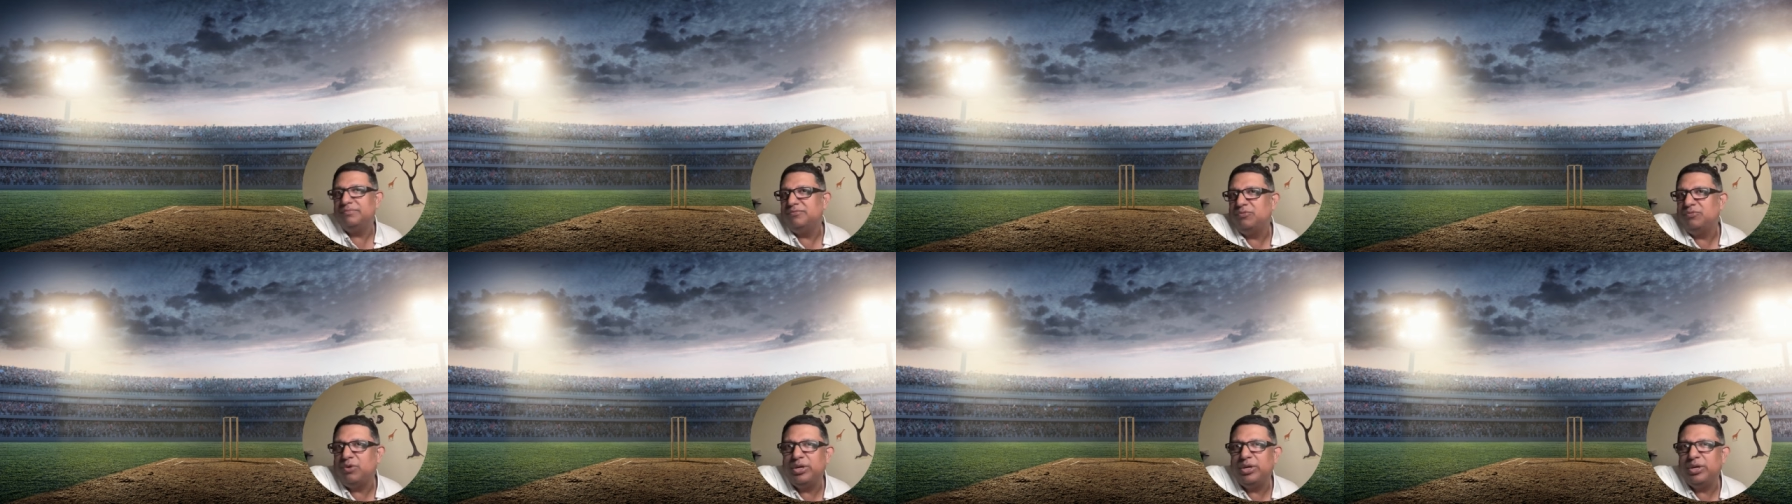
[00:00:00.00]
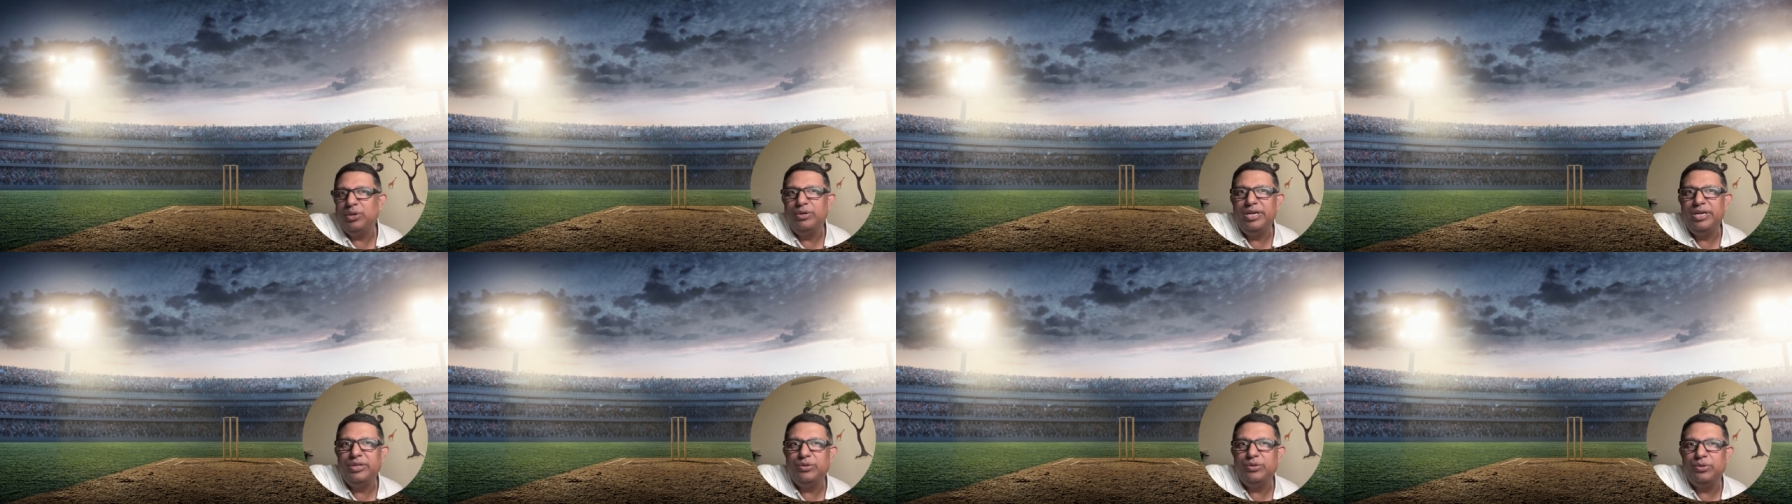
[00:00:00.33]
what do
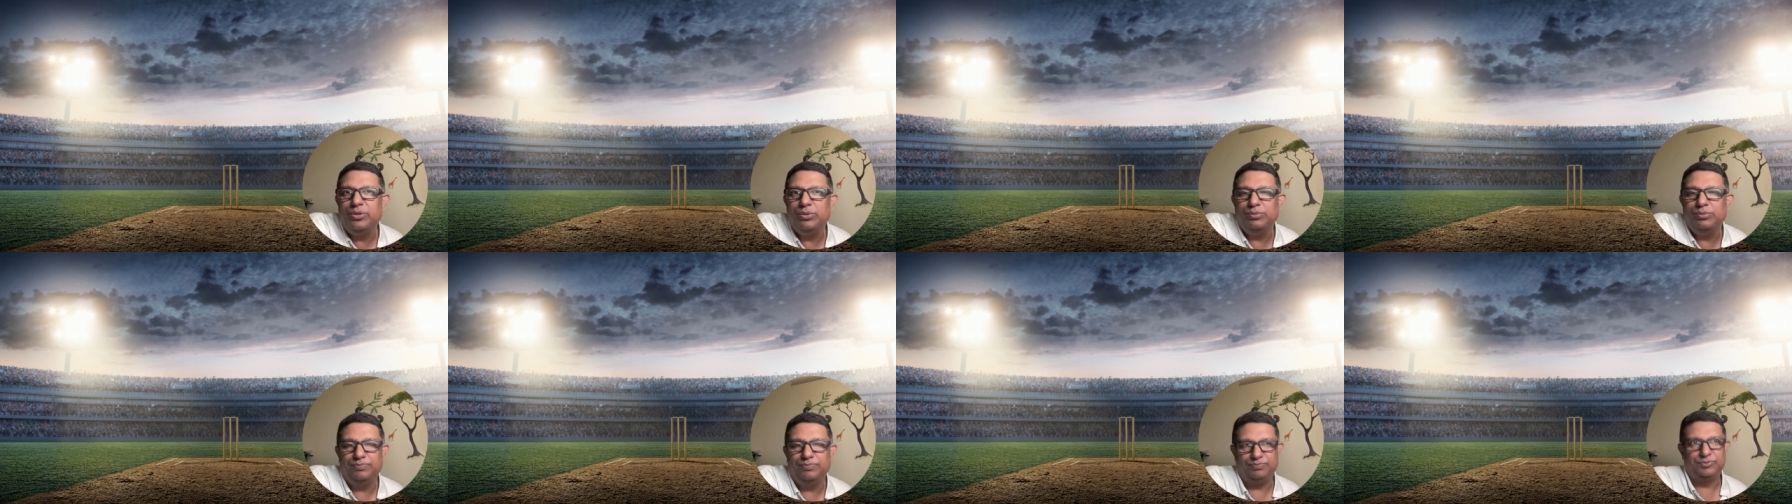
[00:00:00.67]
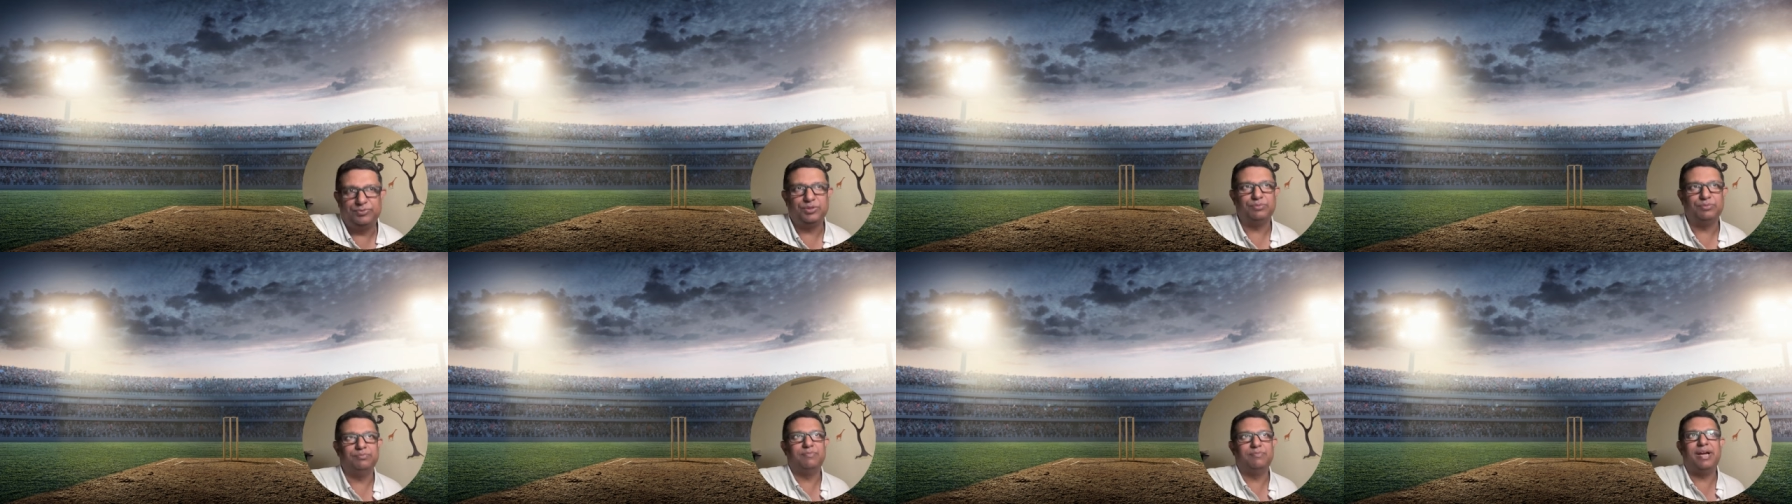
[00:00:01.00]
you need to do?
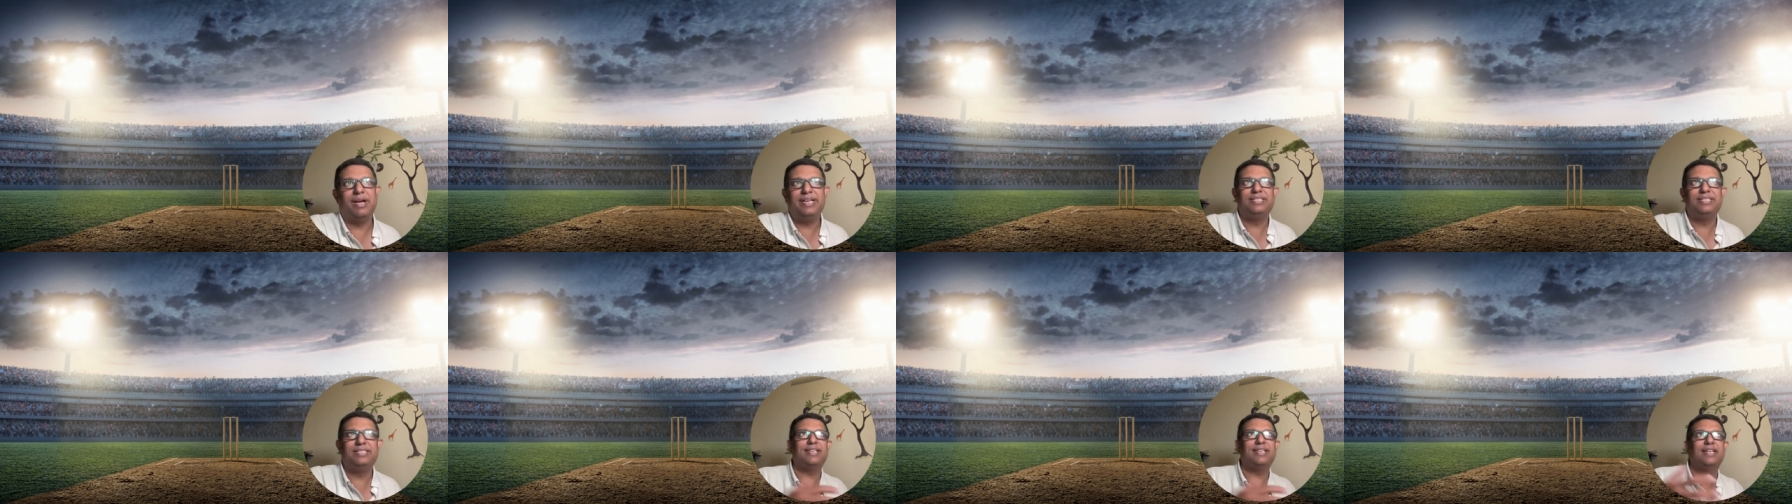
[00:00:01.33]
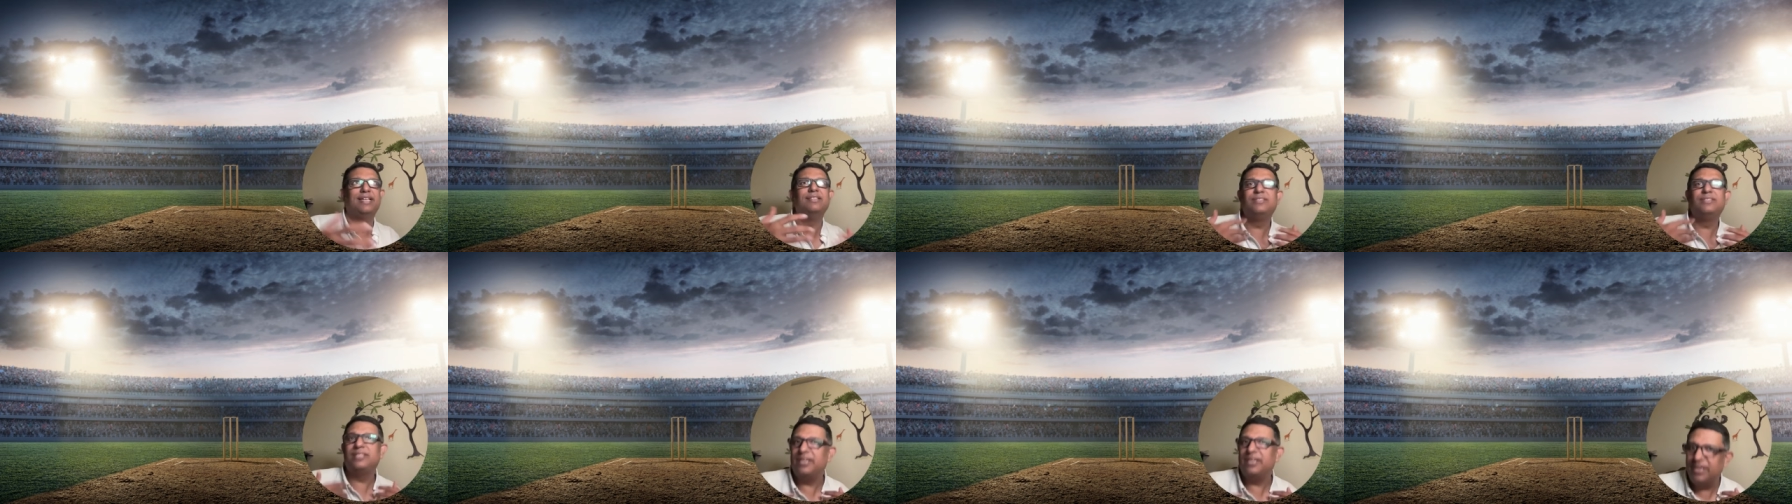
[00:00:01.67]
So my
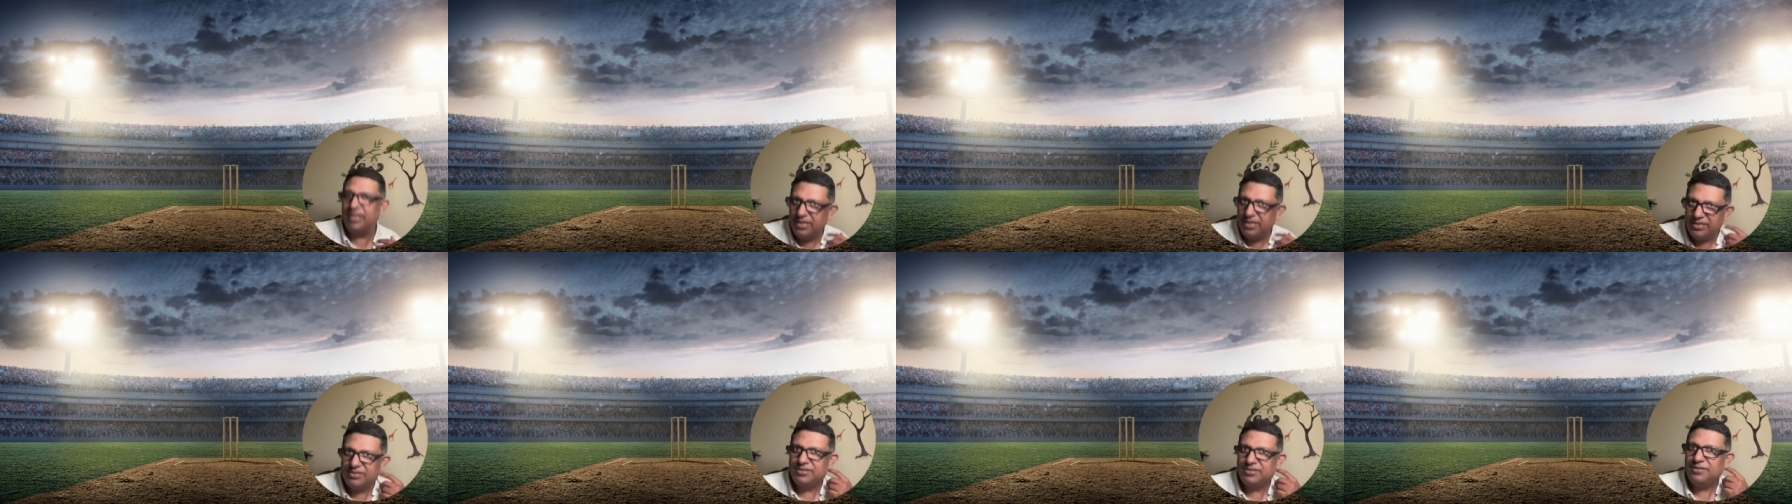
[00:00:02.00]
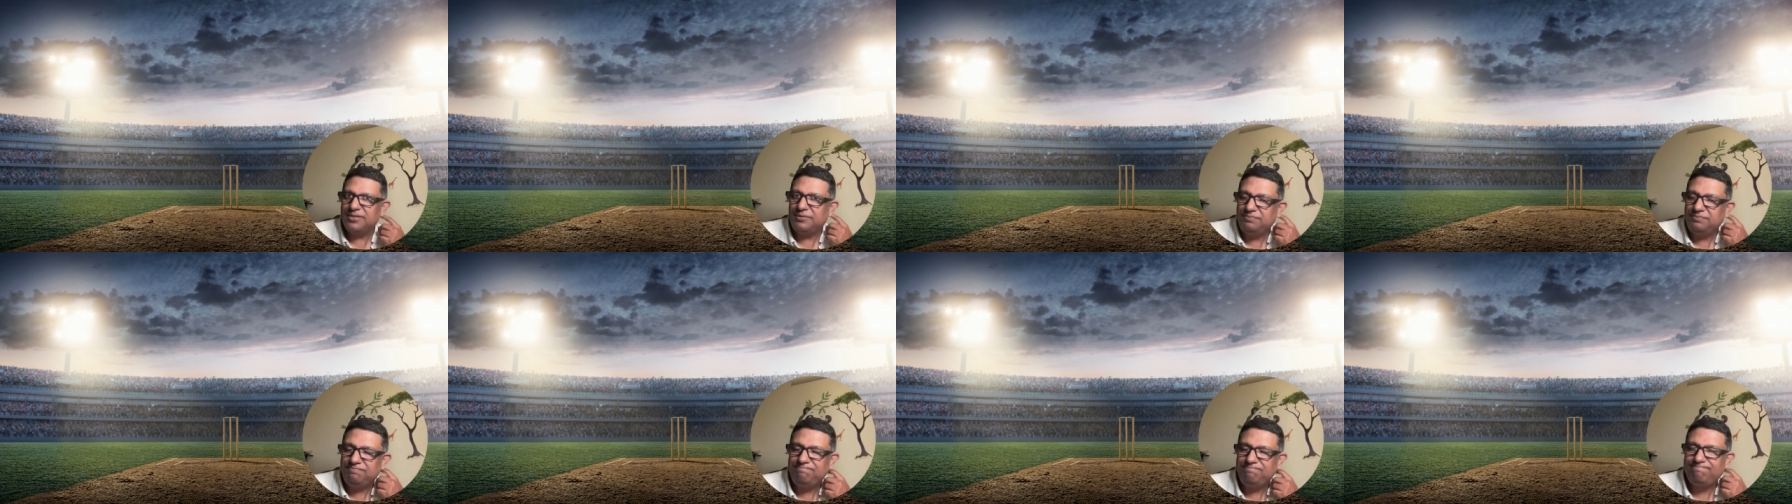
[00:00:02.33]
sense
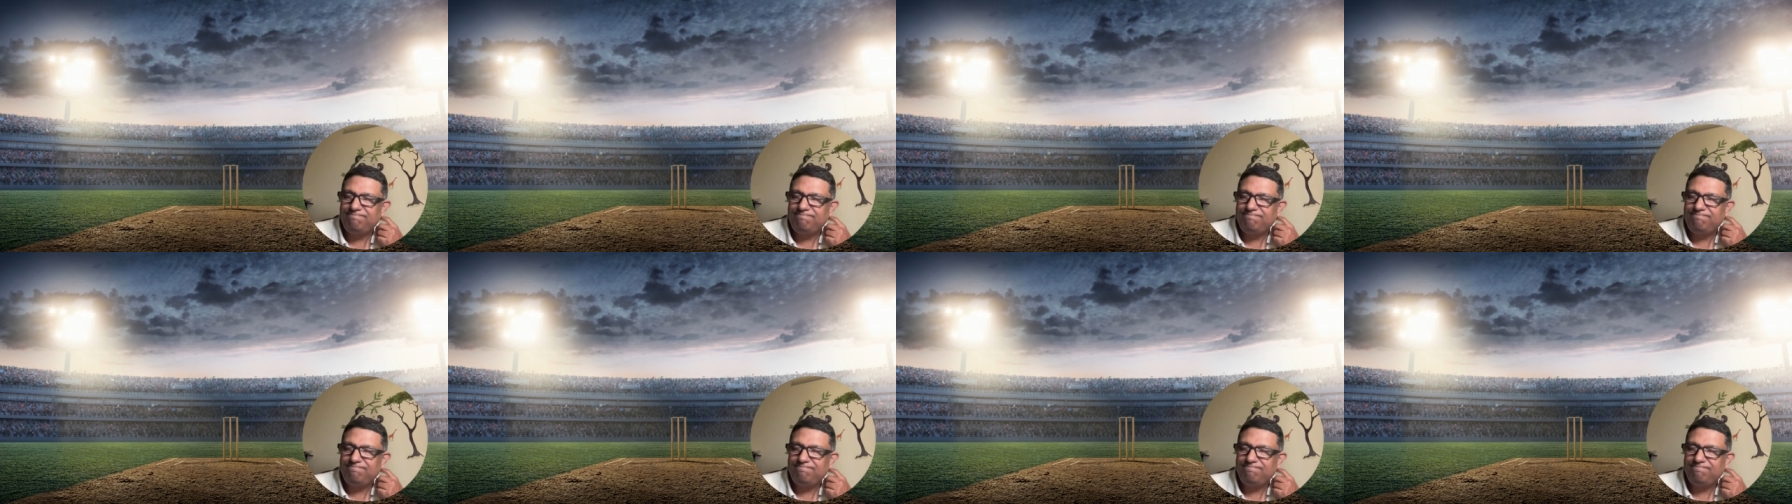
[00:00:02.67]
is